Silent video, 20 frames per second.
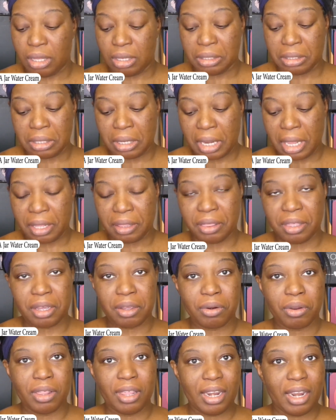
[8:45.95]
it's a lot
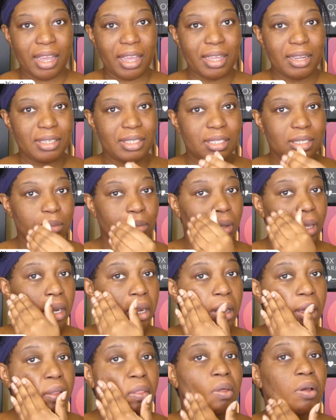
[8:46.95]
thicker than I
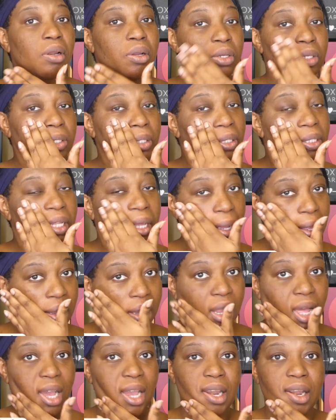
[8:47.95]
anticipated. I thought it would just like
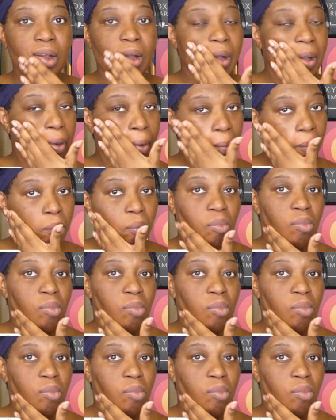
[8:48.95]
glide on.